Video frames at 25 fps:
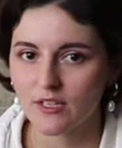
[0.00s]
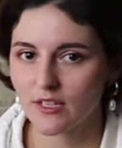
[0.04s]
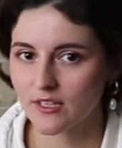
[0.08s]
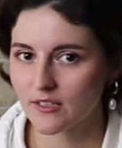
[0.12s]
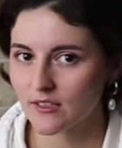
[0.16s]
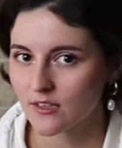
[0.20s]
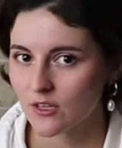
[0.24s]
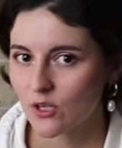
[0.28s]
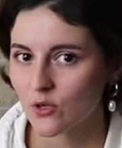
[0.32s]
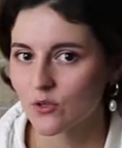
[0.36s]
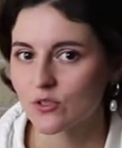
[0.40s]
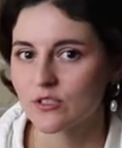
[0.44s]

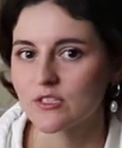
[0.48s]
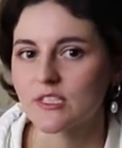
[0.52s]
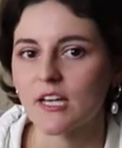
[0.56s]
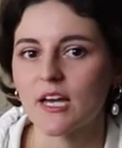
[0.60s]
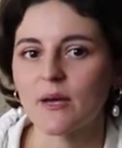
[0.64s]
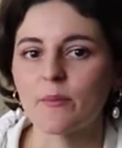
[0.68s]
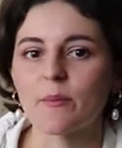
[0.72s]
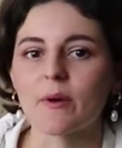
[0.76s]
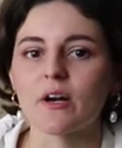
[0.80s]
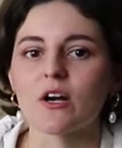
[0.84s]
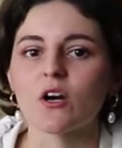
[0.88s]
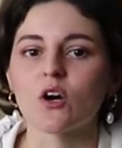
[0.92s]
not that
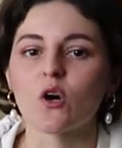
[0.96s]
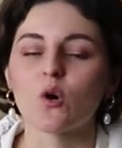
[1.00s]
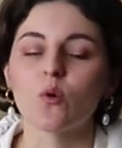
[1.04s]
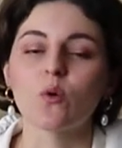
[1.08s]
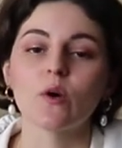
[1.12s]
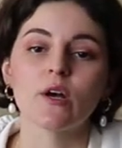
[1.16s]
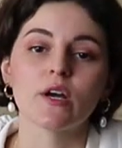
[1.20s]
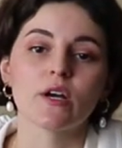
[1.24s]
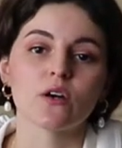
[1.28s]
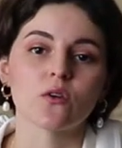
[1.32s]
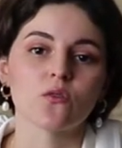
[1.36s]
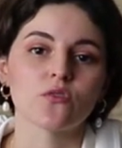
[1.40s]
long time
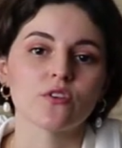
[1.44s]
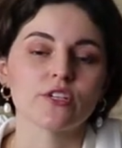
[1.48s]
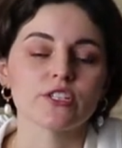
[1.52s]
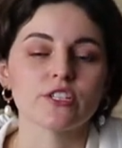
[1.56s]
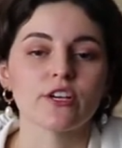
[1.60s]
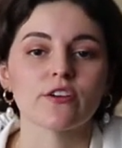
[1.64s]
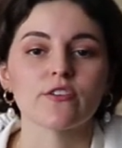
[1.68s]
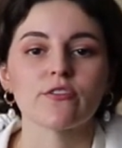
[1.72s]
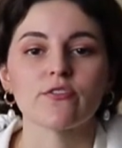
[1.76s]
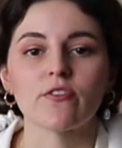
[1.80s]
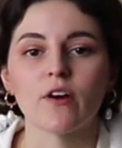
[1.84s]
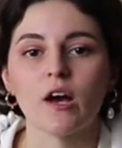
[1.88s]
ago,
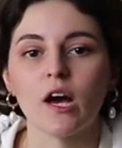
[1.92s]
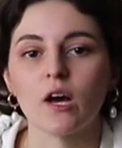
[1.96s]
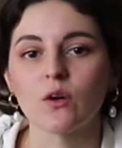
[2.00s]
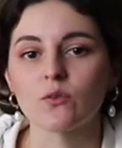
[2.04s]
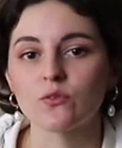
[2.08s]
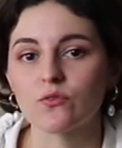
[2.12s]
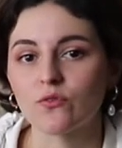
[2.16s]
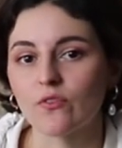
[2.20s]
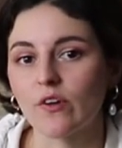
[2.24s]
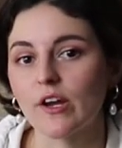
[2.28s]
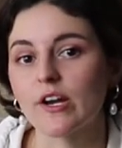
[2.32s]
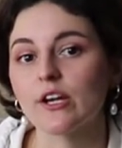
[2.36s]
which I
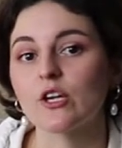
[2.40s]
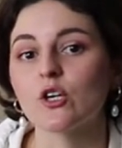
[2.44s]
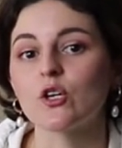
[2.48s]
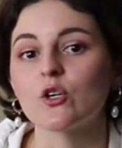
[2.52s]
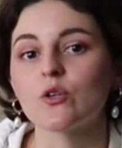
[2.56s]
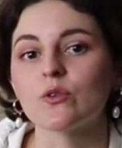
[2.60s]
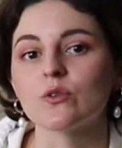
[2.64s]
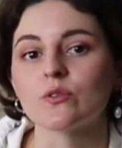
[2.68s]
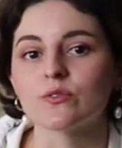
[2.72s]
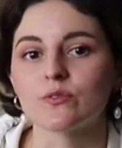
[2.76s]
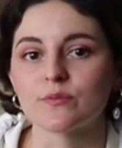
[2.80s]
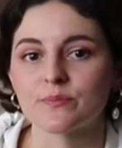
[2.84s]
found
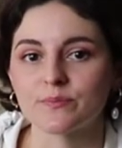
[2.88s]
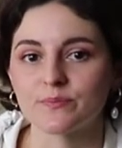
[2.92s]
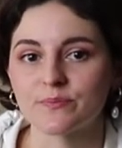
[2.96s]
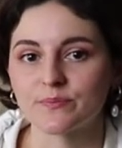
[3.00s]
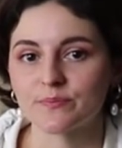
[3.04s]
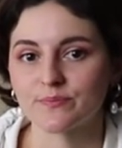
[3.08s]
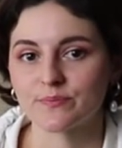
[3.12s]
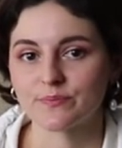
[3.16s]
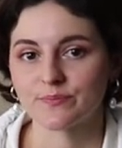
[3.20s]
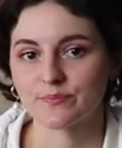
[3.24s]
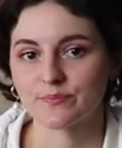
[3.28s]
very good.